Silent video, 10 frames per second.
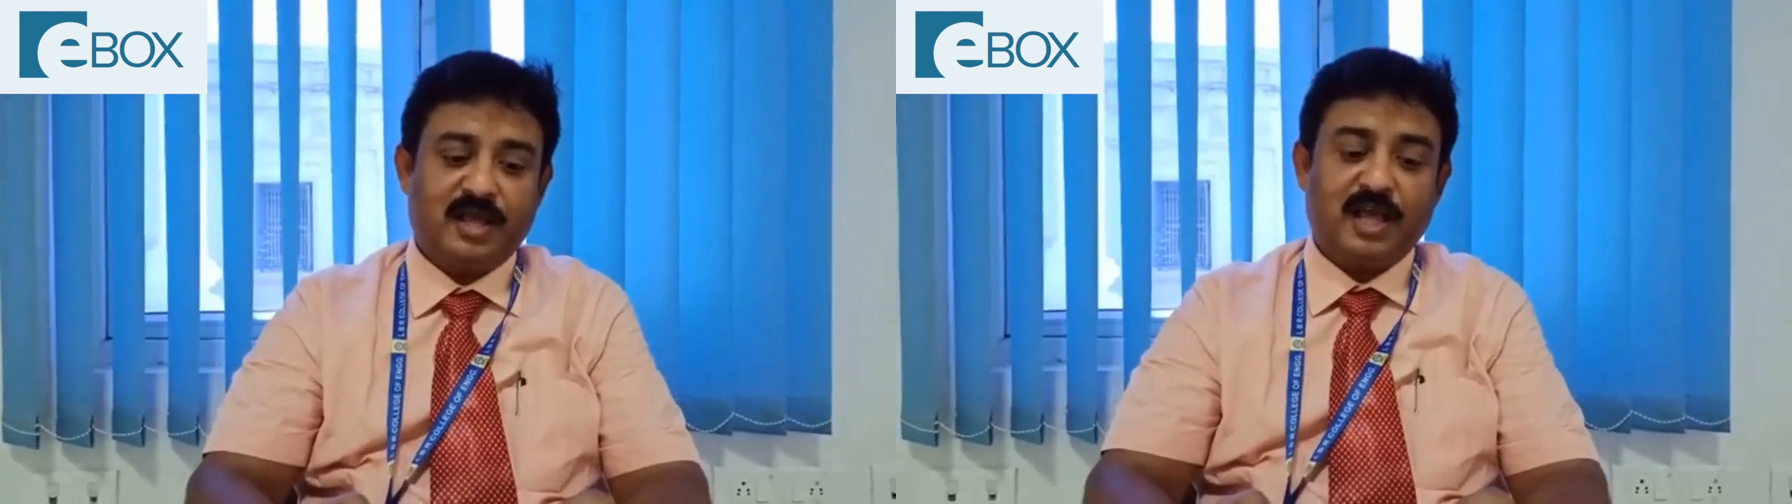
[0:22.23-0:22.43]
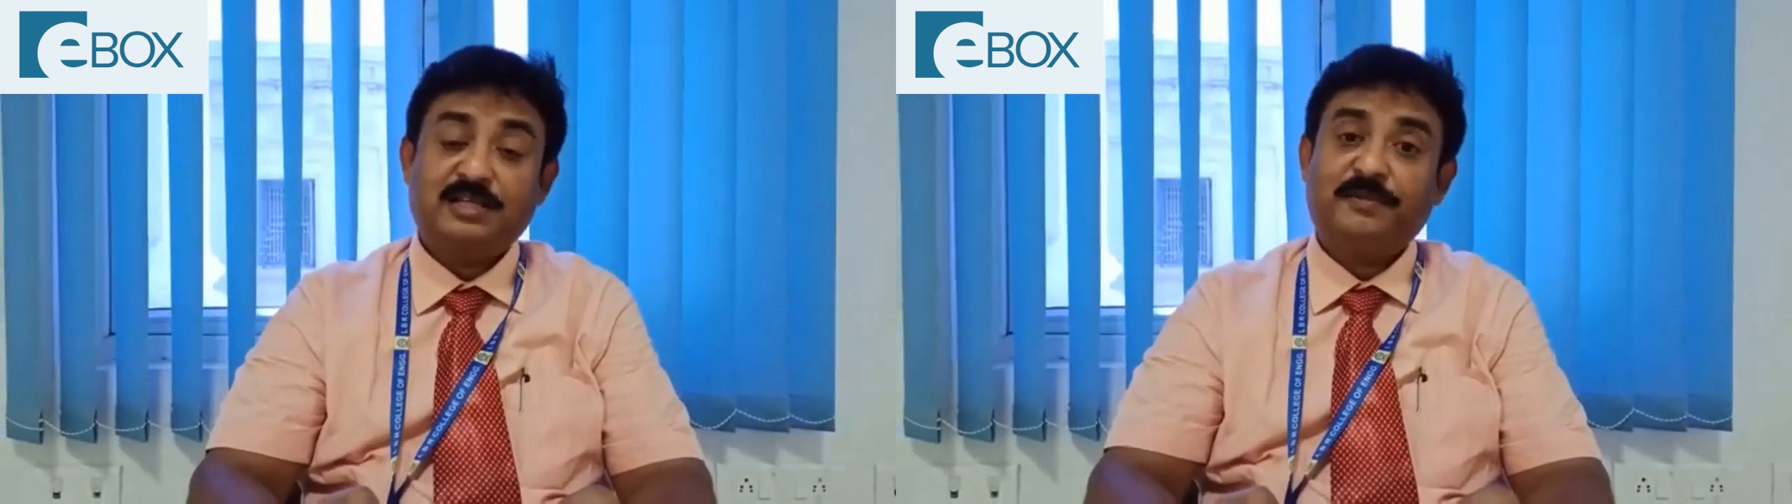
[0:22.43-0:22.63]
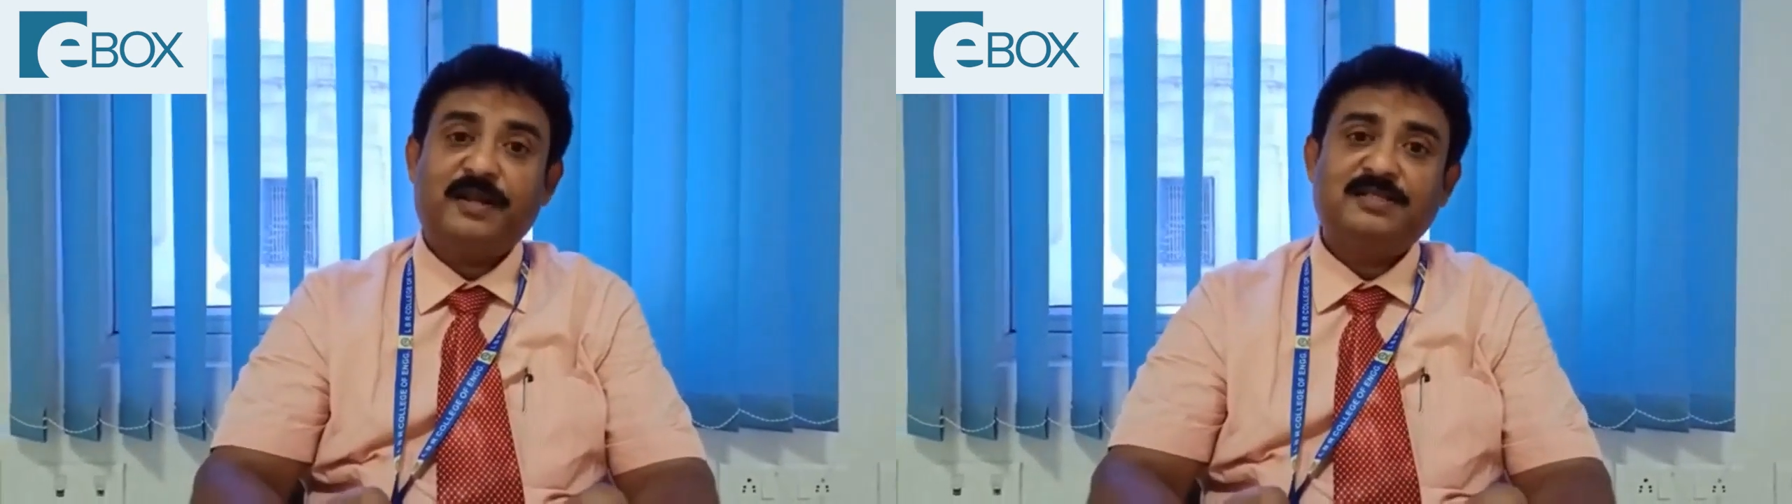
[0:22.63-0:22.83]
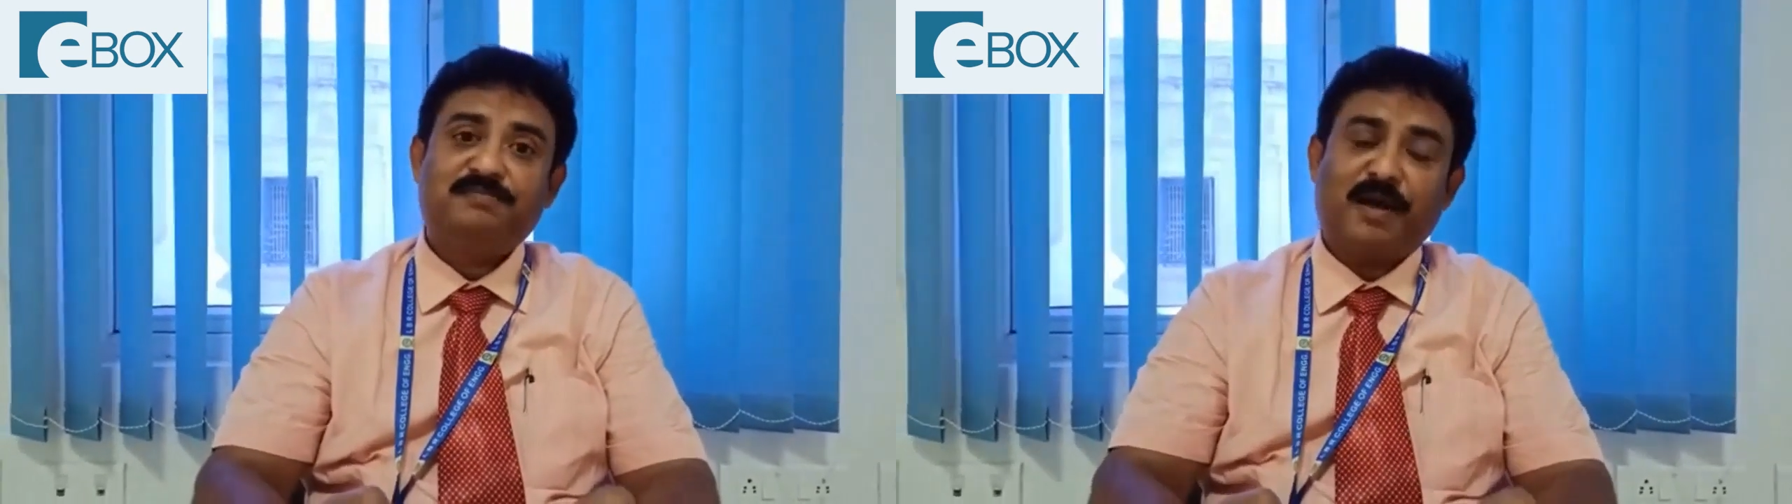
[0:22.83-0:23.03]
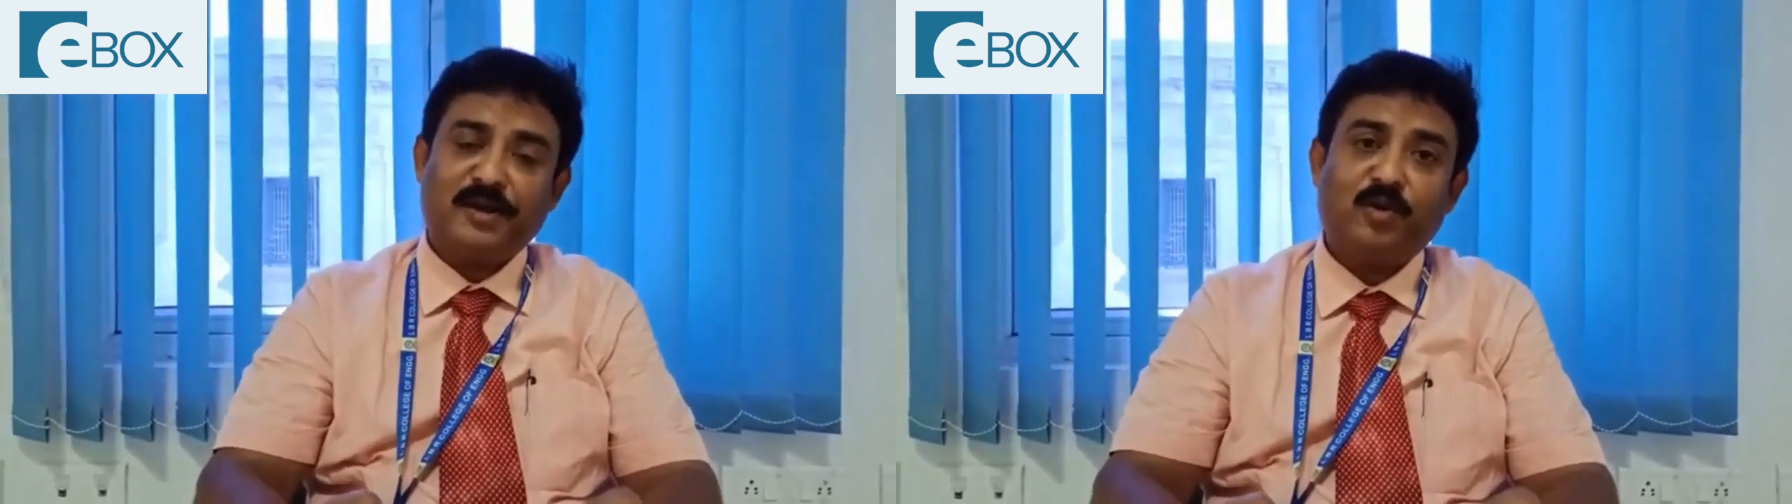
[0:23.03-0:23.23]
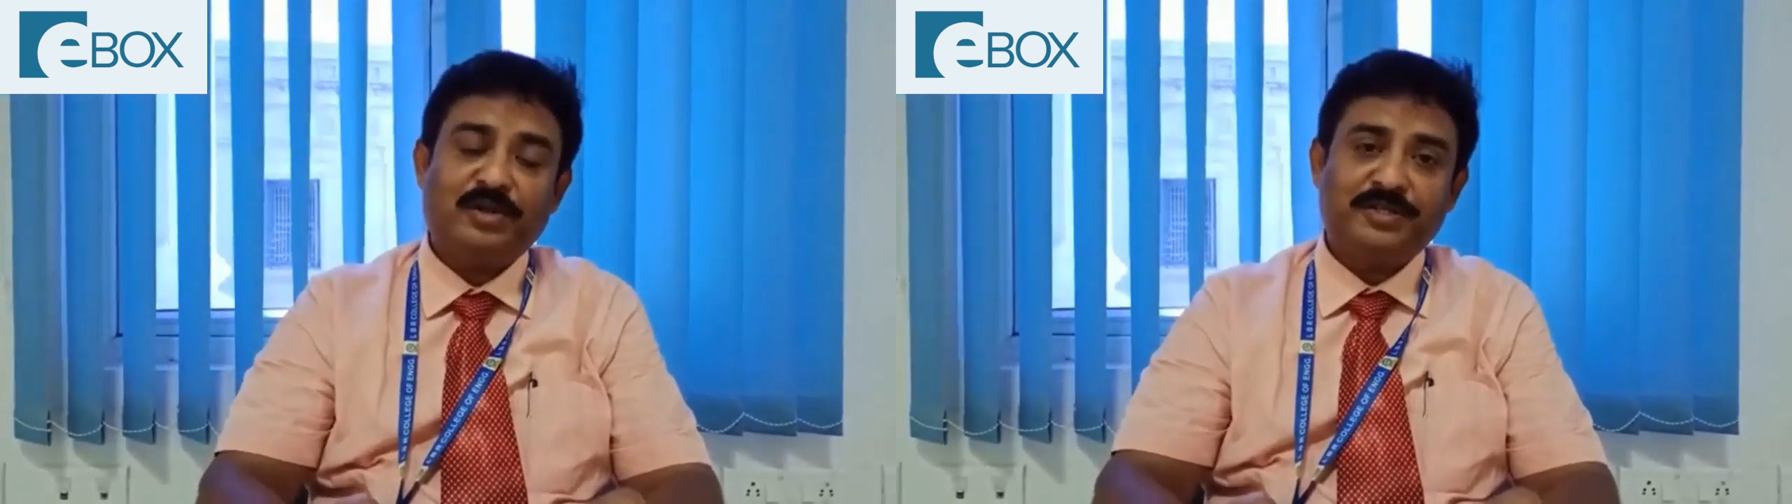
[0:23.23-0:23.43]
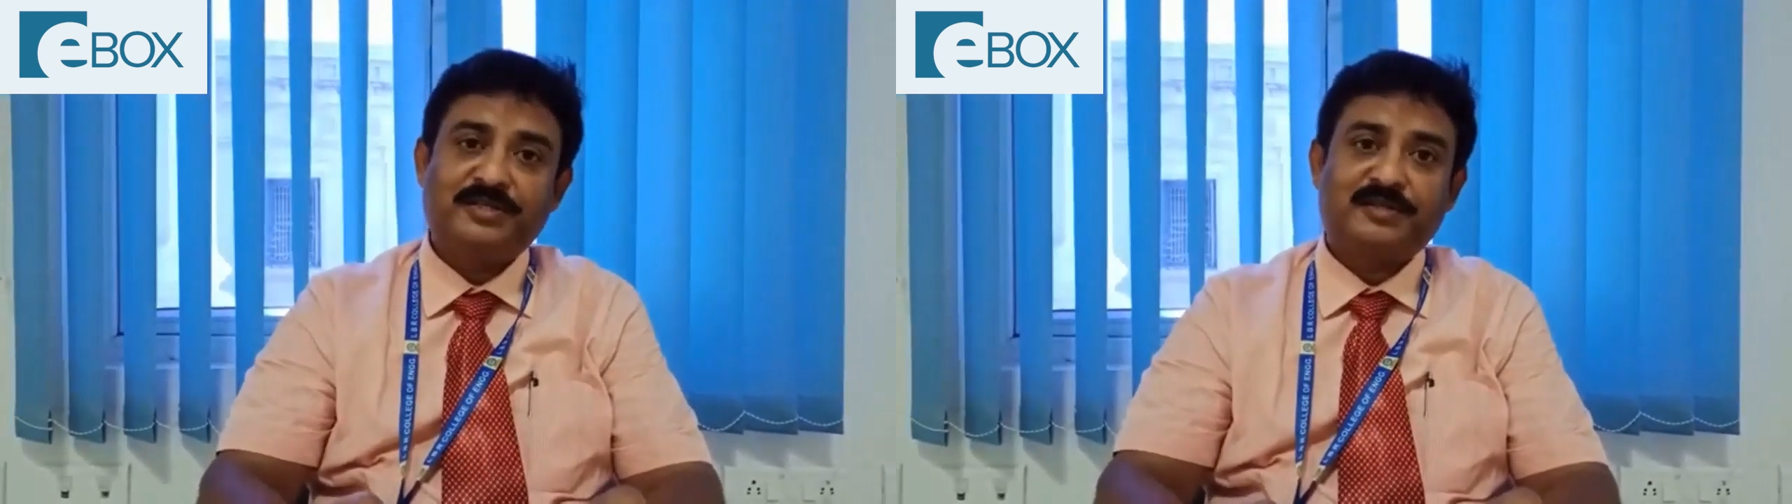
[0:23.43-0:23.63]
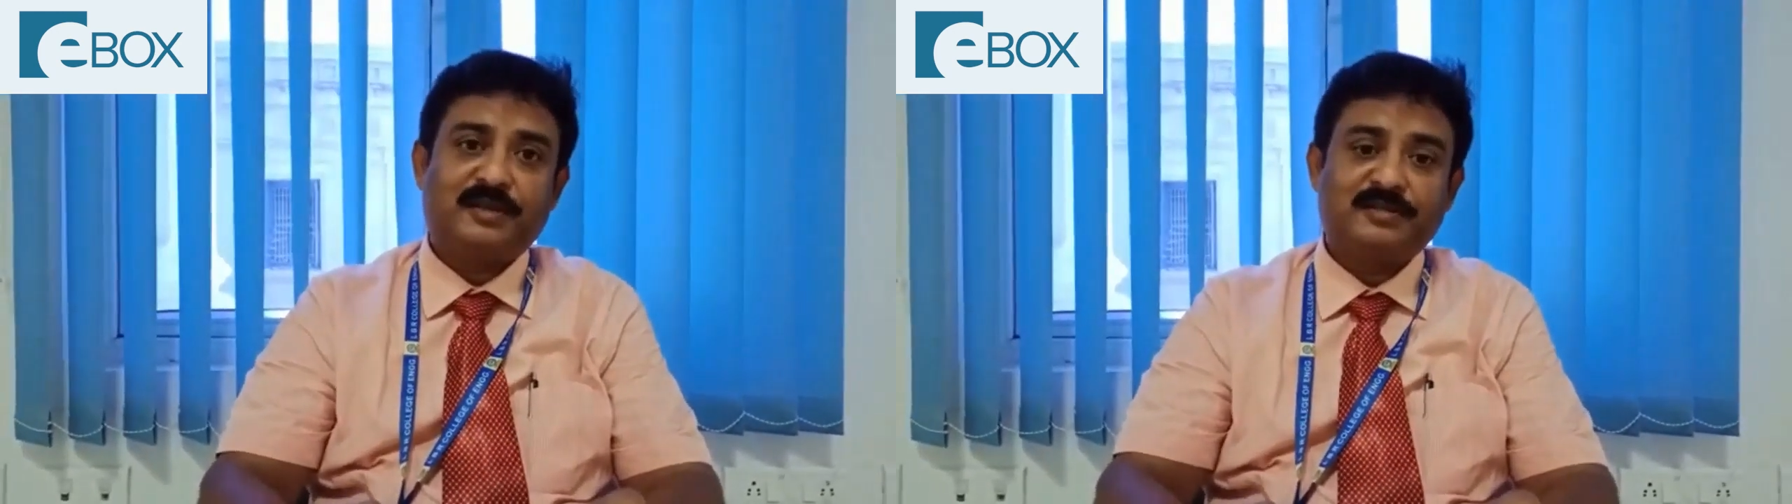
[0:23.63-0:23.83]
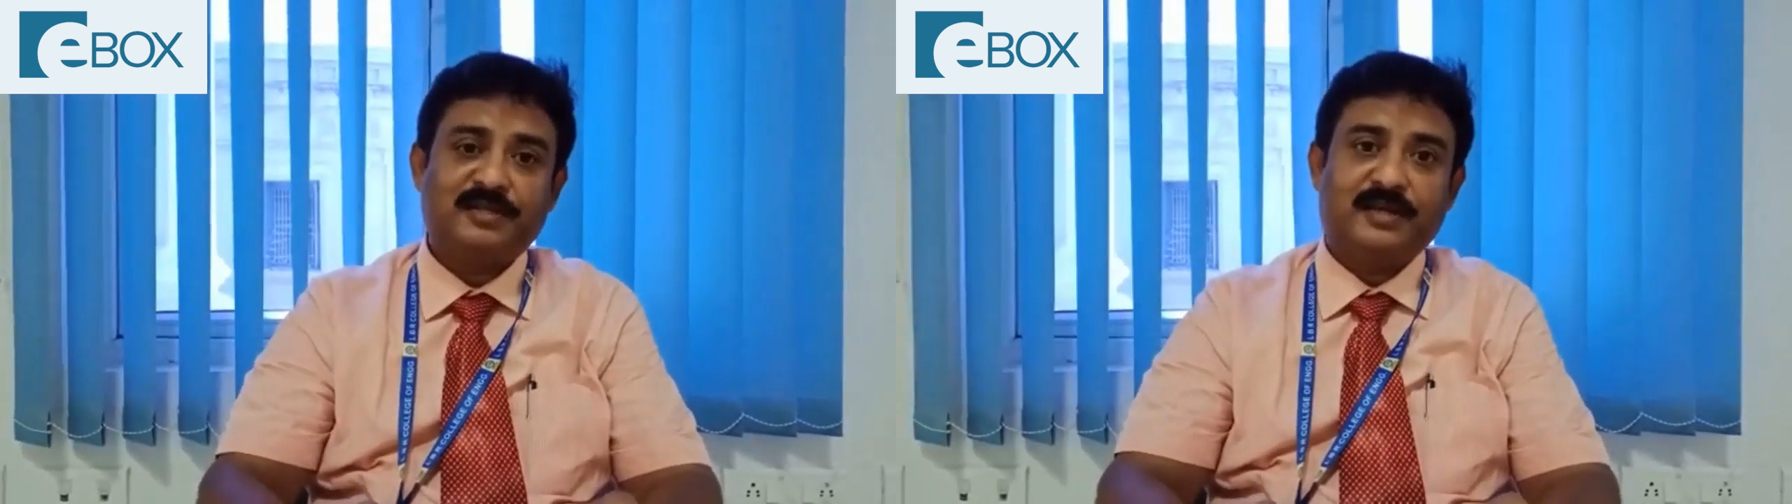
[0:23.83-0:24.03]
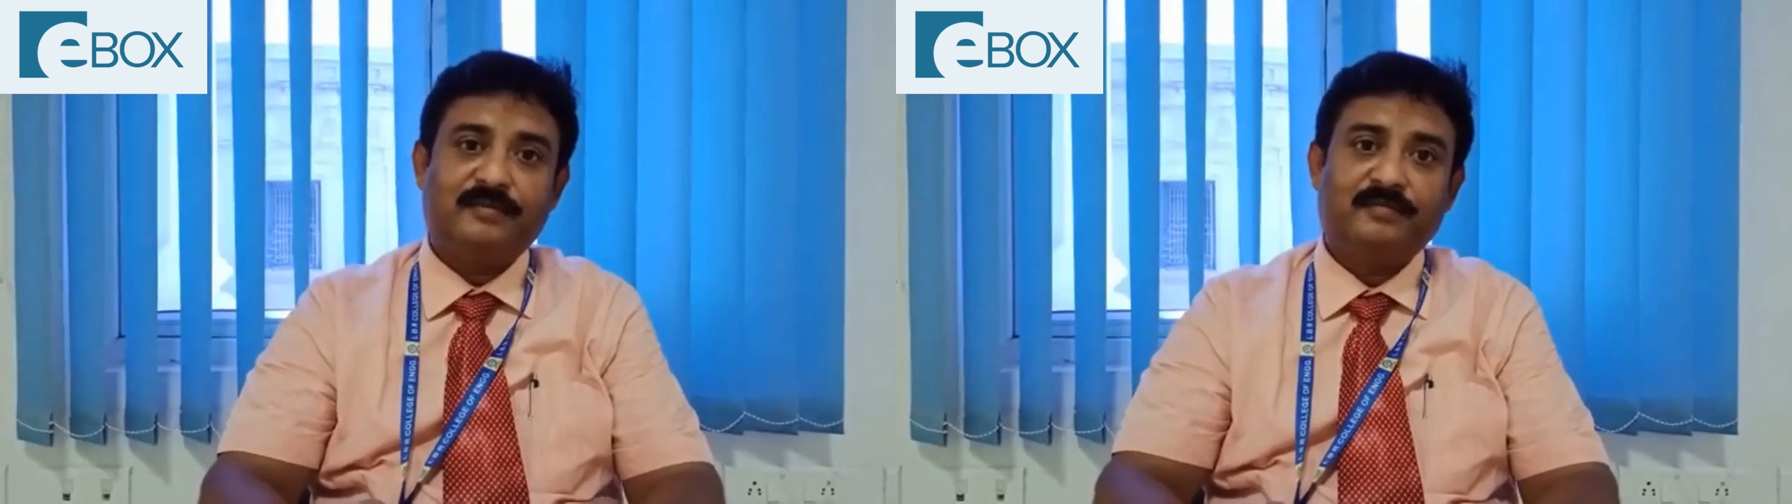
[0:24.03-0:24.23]
As far as my knowledge is
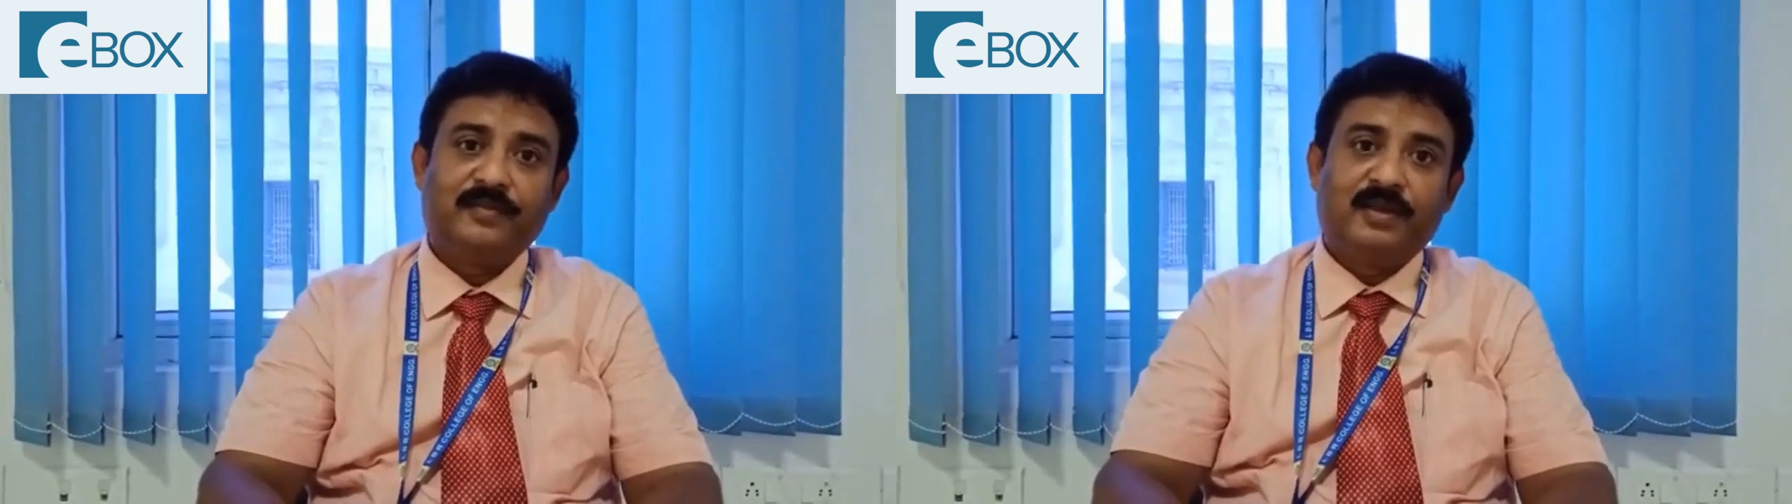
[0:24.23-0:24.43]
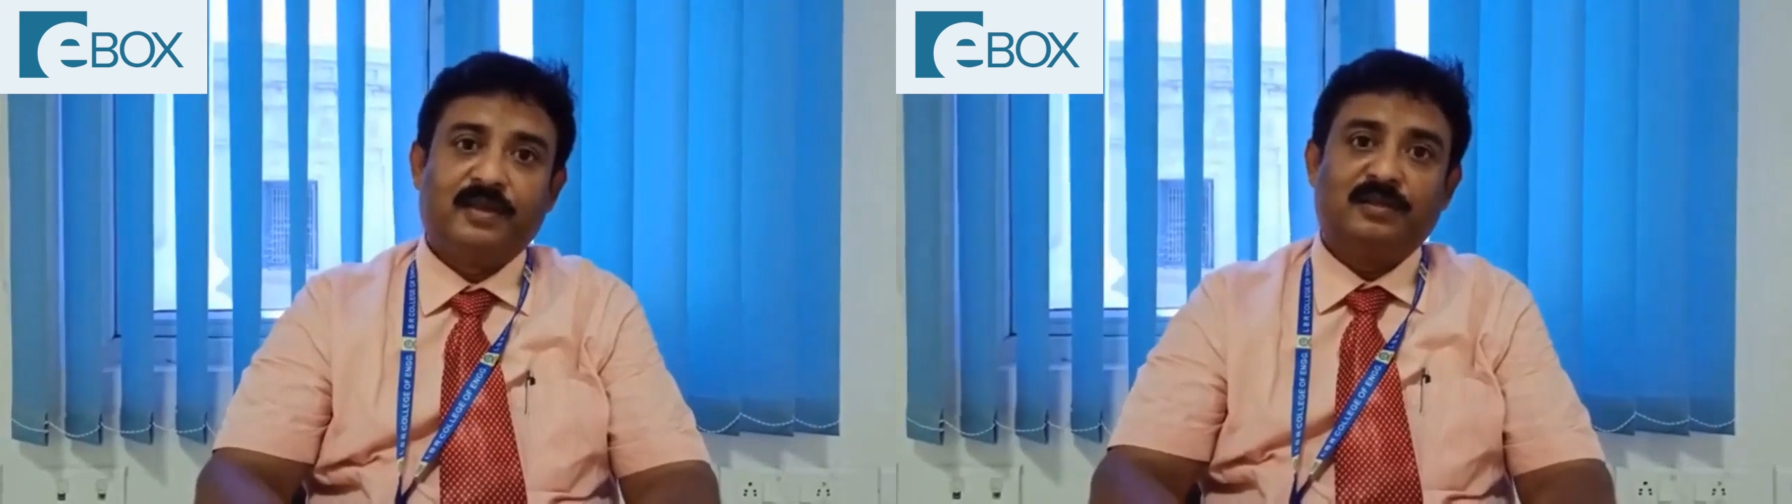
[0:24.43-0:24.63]
concerned,